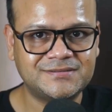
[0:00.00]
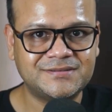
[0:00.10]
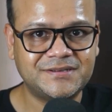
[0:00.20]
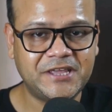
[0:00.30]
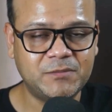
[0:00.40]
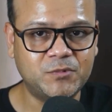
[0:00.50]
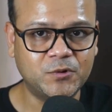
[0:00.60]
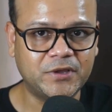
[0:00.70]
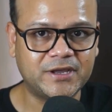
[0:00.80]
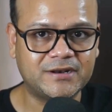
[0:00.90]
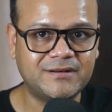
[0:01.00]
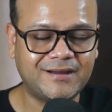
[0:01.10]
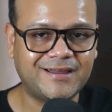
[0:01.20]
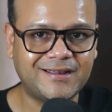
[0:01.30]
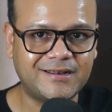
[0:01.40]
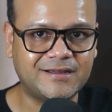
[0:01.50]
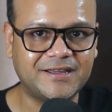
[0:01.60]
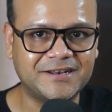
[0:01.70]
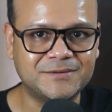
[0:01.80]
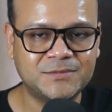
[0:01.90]
Keep doing it again and
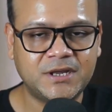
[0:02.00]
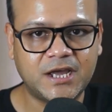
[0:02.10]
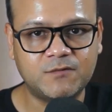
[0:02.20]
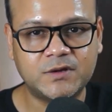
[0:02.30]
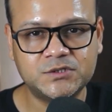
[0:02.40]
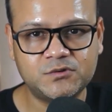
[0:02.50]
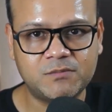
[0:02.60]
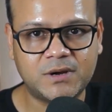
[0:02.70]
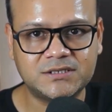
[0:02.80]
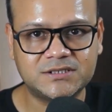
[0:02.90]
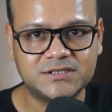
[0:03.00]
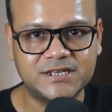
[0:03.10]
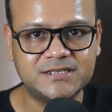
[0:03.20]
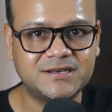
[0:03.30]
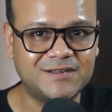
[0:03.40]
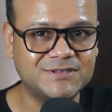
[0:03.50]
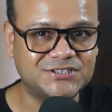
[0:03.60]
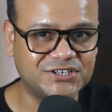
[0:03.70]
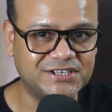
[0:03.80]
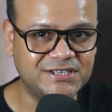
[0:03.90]
again. And once you have mastered this level
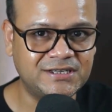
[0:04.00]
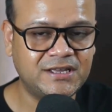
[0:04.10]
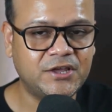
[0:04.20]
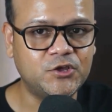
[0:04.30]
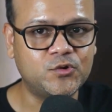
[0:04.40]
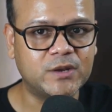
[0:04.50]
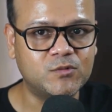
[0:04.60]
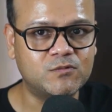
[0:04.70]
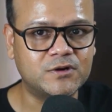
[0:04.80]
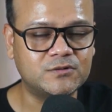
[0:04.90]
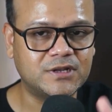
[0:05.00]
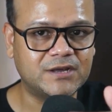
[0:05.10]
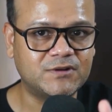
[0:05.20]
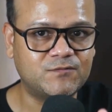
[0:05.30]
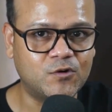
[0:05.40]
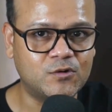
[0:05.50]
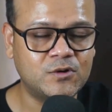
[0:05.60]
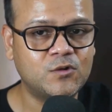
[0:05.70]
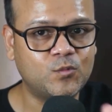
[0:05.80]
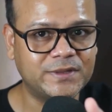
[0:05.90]
3, you can move on to the level 4
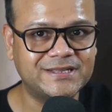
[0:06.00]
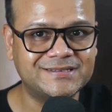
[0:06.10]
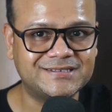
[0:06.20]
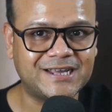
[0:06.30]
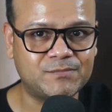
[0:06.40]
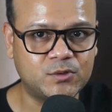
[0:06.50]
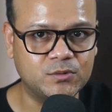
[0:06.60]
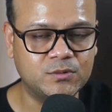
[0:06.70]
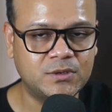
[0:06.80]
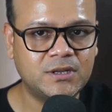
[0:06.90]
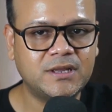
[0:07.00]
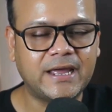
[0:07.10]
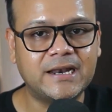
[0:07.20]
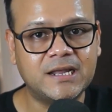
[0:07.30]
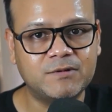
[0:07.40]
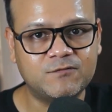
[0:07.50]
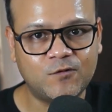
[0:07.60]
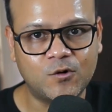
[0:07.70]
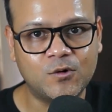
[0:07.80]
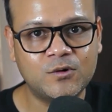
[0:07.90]
within step 2. And level
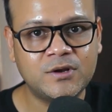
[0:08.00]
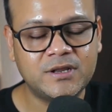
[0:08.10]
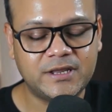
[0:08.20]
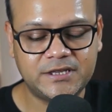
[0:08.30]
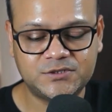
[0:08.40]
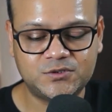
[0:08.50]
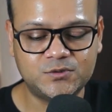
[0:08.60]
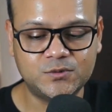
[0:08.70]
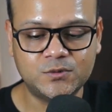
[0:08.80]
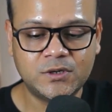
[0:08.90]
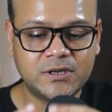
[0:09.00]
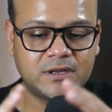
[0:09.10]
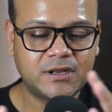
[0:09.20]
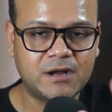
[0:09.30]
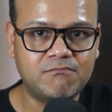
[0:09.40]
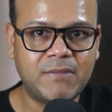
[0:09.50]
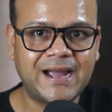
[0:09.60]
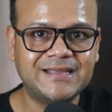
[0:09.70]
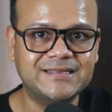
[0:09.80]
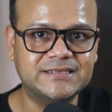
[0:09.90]
4 is to
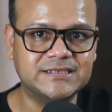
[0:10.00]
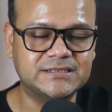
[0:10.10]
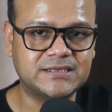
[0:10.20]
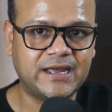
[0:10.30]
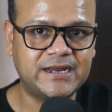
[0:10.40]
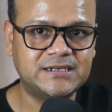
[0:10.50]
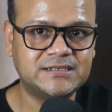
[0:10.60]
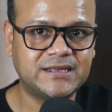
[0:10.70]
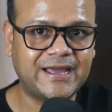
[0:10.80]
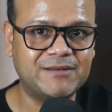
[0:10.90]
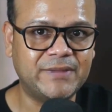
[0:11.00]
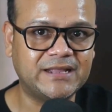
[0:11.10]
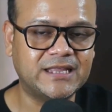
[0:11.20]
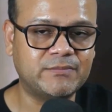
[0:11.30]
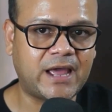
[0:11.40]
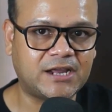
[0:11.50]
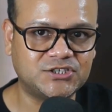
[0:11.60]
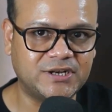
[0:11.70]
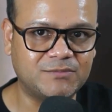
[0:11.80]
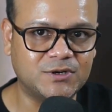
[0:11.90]
combine these insights and make them
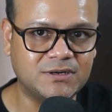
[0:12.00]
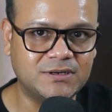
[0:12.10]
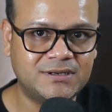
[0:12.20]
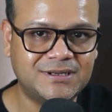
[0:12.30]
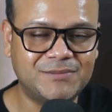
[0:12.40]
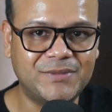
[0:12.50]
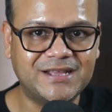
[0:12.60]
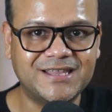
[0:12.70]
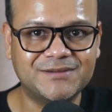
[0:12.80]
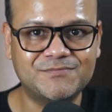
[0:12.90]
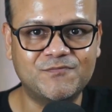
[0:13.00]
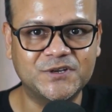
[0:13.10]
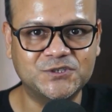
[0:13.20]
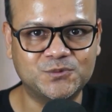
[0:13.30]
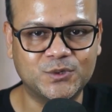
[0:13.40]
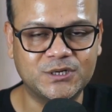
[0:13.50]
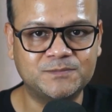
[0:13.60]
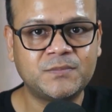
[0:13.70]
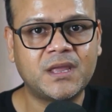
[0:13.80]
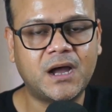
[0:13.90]
actionable, make them visual.
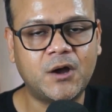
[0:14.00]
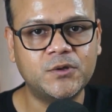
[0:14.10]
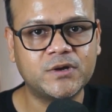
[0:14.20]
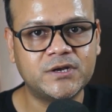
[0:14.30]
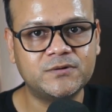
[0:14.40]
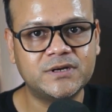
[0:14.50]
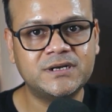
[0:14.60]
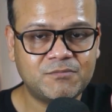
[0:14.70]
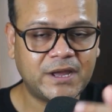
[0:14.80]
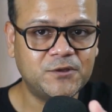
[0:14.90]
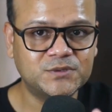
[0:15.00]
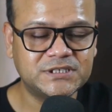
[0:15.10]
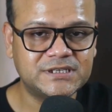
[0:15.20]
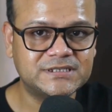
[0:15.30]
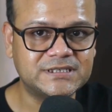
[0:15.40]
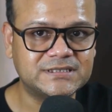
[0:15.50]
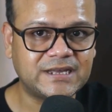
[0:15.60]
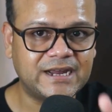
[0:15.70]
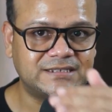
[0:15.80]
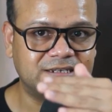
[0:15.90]
How you can do it? By using these
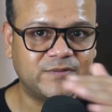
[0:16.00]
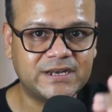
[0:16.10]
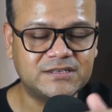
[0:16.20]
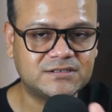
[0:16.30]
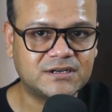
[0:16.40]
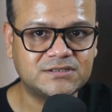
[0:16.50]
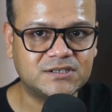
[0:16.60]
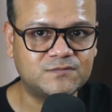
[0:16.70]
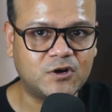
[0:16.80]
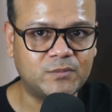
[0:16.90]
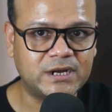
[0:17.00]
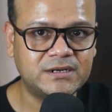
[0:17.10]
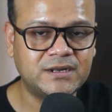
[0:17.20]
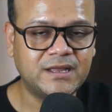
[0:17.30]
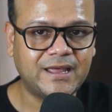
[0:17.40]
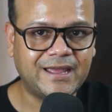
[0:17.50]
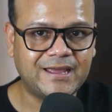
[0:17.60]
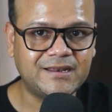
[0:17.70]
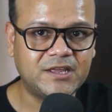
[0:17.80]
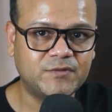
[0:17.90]
insights in very structured format
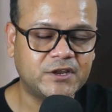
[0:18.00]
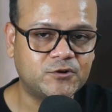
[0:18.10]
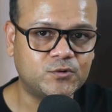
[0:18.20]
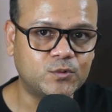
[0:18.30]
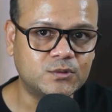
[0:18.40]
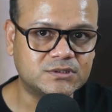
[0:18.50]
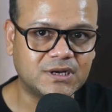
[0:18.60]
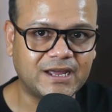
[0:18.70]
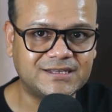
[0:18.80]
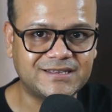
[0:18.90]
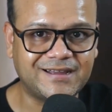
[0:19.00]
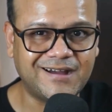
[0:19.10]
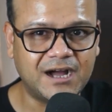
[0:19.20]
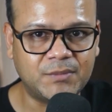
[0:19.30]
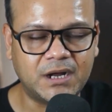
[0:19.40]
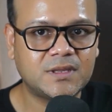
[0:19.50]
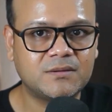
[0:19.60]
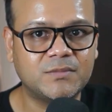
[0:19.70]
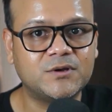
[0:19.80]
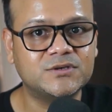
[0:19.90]
and giving it to tools like, say, Gamma,
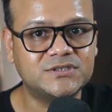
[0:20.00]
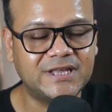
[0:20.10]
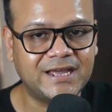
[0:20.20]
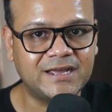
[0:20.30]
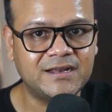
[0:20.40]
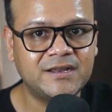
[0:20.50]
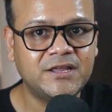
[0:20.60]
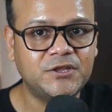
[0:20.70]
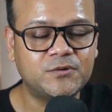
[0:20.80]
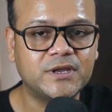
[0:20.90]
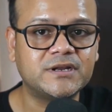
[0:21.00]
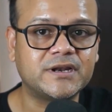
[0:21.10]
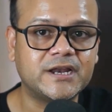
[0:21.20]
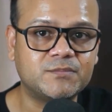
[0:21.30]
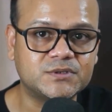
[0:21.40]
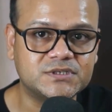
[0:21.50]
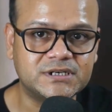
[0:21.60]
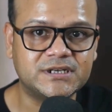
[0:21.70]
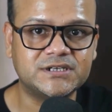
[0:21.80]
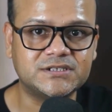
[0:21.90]
because there you can create
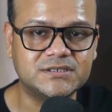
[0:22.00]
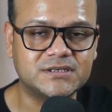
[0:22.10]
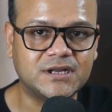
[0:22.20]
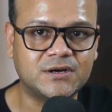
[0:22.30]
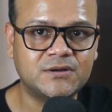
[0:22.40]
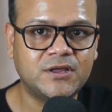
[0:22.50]
presentations now.